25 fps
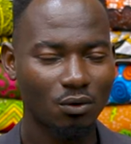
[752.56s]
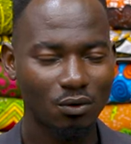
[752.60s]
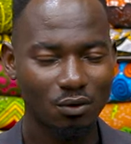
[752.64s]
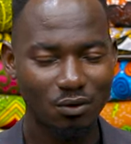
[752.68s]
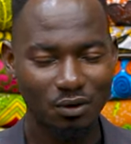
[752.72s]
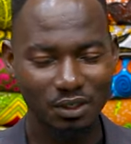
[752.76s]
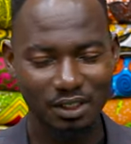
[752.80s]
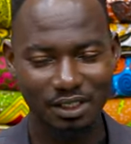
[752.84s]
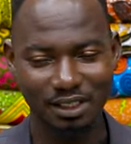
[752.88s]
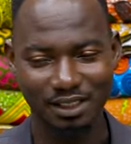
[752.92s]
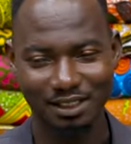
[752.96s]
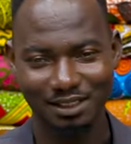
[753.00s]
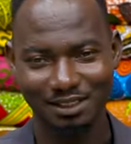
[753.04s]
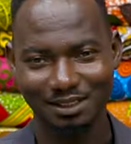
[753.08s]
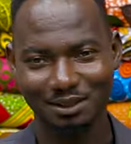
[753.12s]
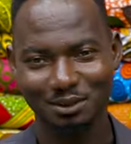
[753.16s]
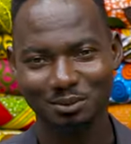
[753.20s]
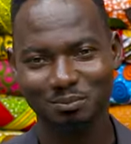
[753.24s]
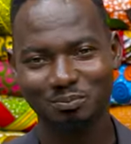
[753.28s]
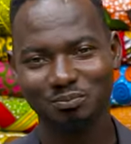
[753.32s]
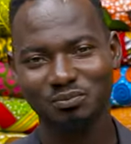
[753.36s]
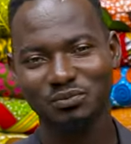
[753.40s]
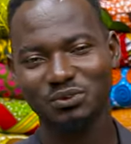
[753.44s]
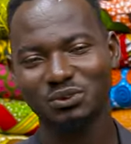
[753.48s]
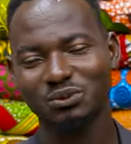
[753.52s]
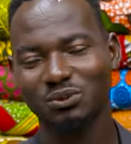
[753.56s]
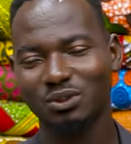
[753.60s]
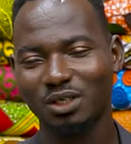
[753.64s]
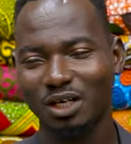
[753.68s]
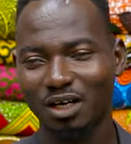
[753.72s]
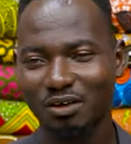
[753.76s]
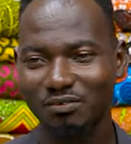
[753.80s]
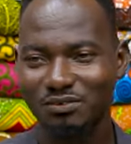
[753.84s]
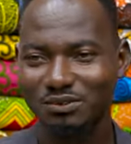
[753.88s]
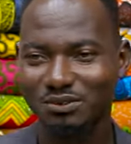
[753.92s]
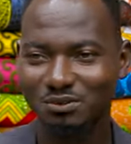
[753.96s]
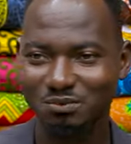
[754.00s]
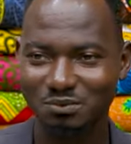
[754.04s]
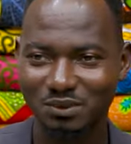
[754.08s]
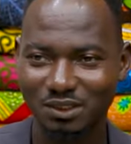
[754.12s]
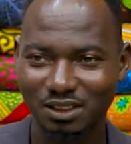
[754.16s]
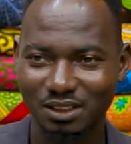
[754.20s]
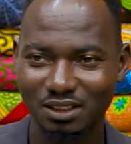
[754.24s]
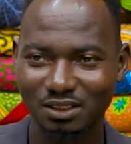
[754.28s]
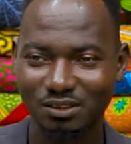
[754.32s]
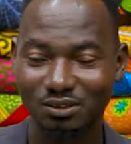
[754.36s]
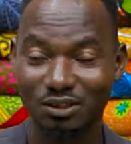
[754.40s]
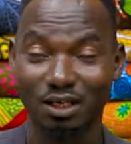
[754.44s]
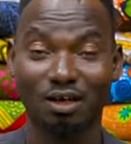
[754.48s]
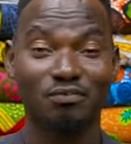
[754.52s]
okay you have to
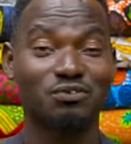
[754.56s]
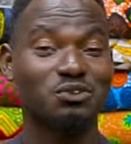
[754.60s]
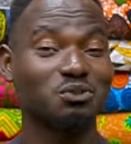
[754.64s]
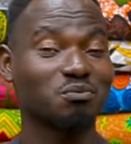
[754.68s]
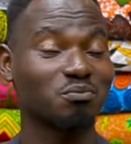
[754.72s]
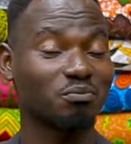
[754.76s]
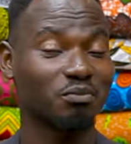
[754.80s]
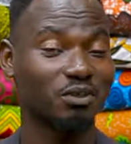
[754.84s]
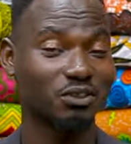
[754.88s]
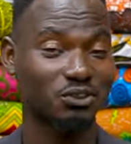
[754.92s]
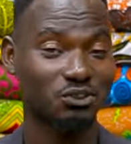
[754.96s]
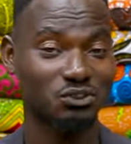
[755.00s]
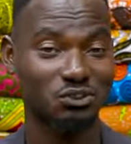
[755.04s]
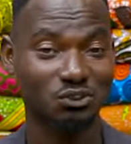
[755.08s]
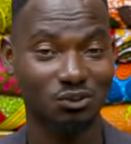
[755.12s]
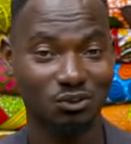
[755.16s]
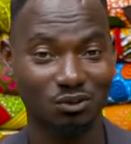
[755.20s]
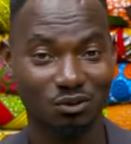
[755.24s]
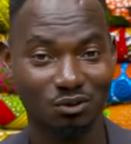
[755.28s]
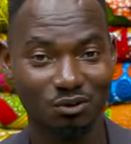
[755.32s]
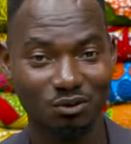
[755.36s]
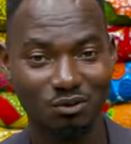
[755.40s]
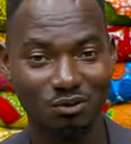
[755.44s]
be you have to make sure